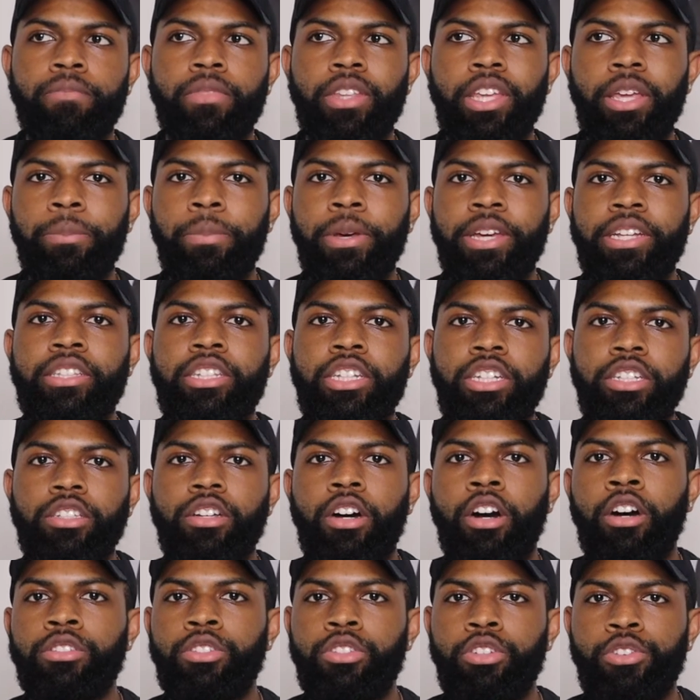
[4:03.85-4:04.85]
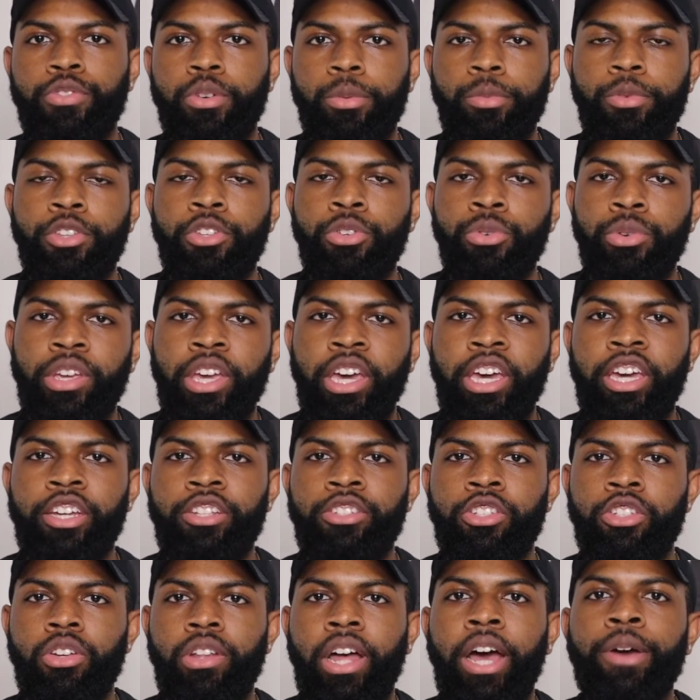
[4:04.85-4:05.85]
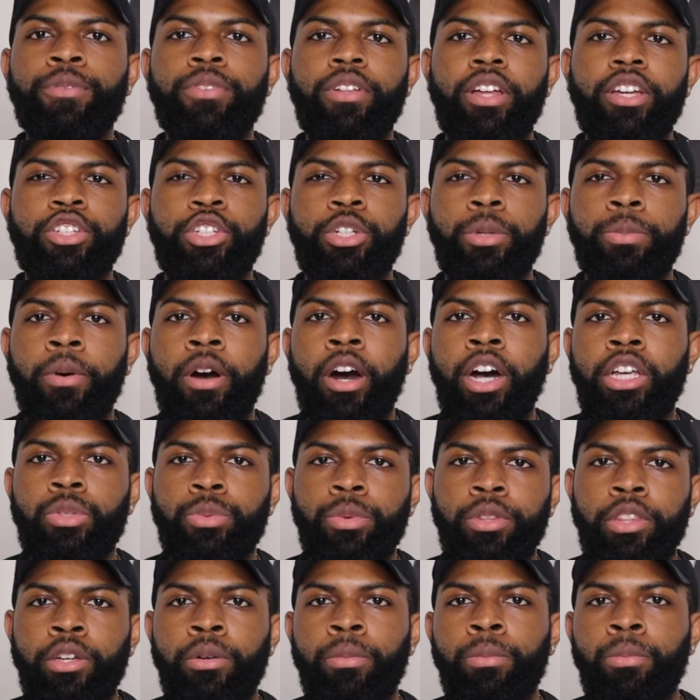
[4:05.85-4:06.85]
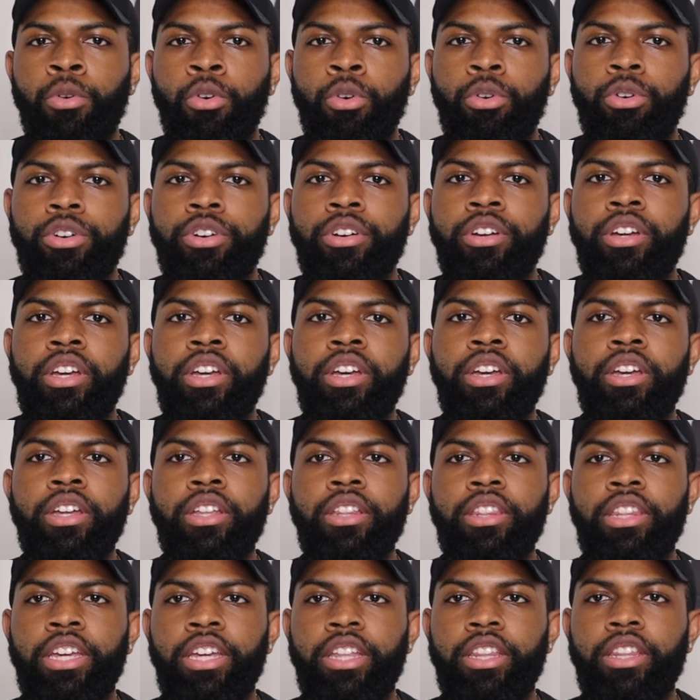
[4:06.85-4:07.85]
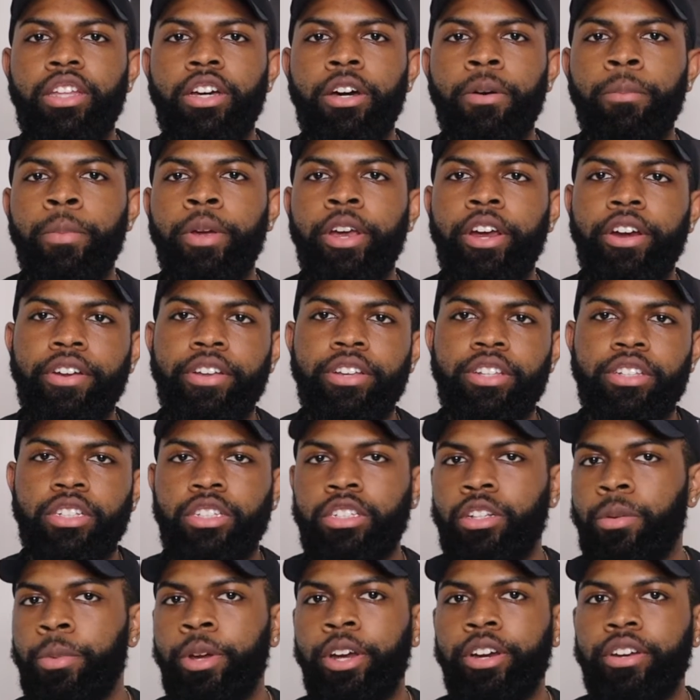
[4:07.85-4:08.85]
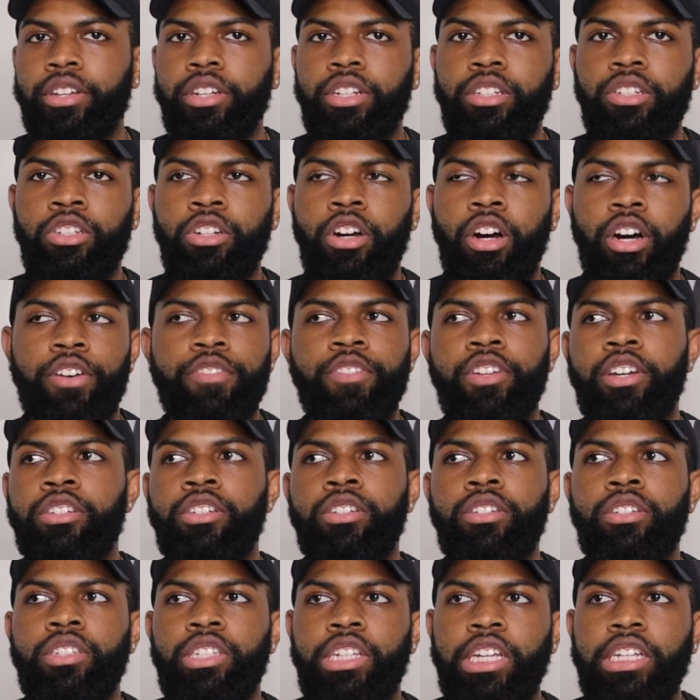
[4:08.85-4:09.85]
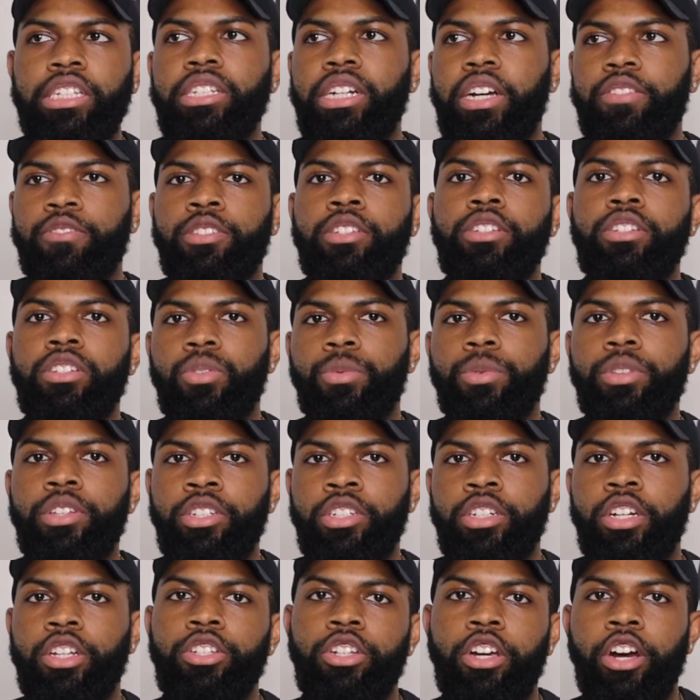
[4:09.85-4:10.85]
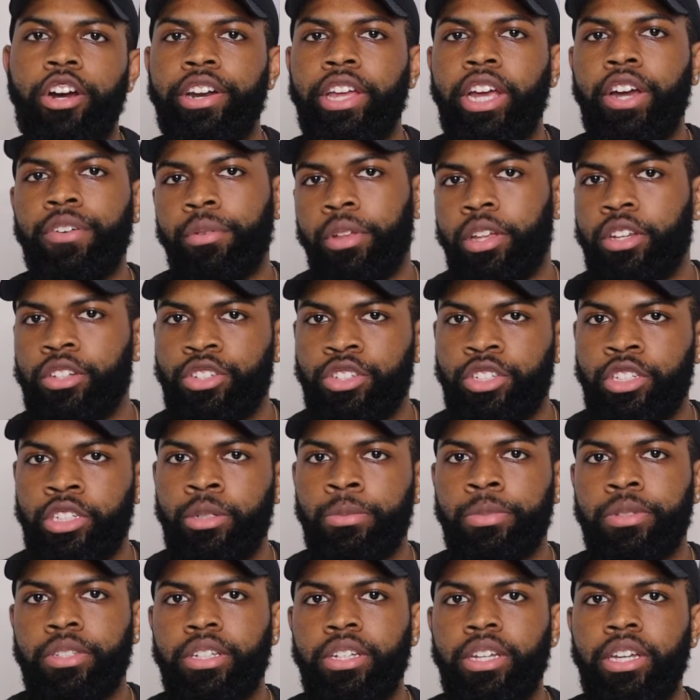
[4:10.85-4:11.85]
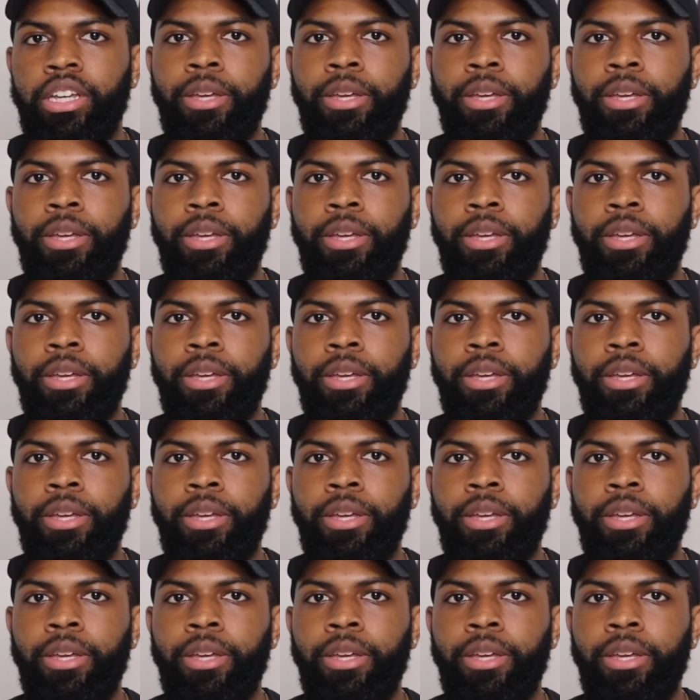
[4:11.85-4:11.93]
And Big T's also from the UK, so I feel like she bonds with them more than the Americans, because the Americans, y'all have done season after season with each other. You already have relationships.